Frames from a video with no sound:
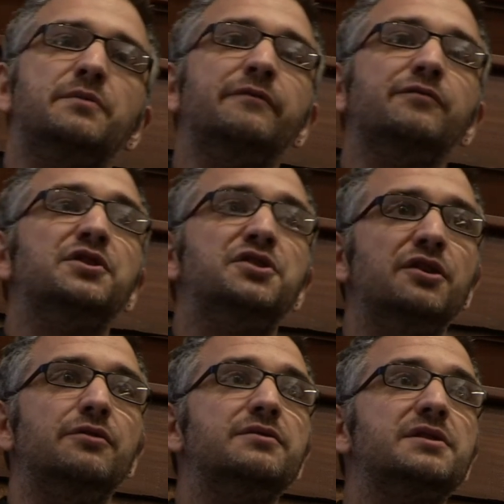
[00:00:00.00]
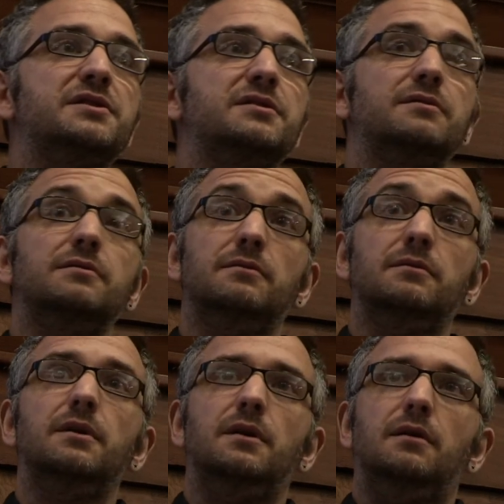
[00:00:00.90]
we've reduced
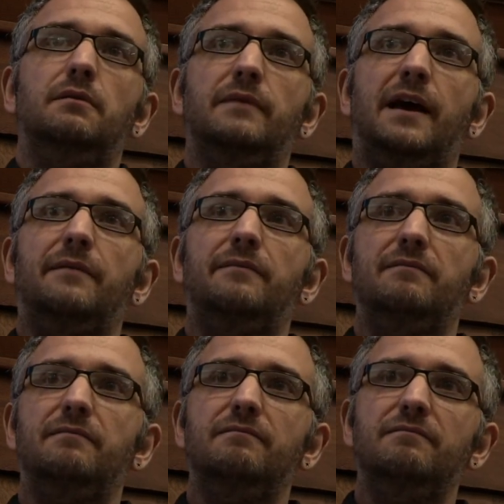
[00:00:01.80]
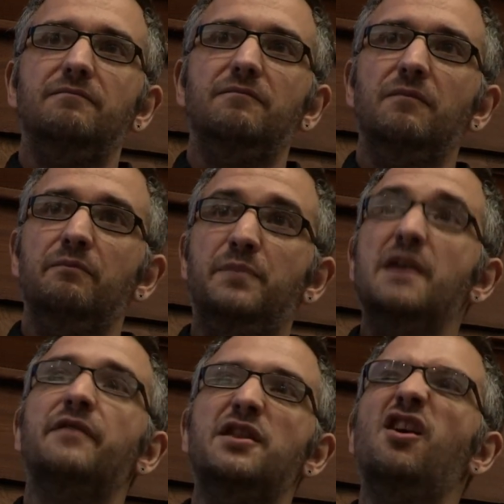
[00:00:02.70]
that
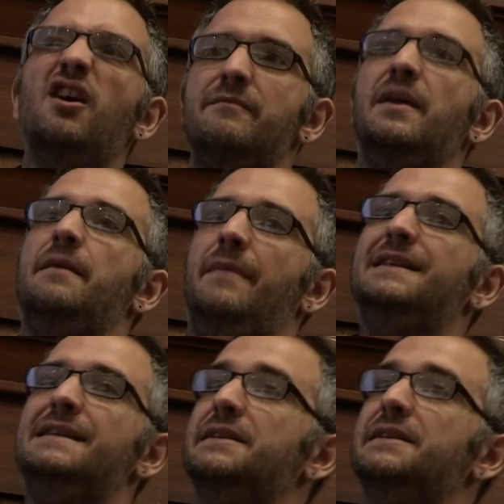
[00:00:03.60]
bit of a nightmare MADI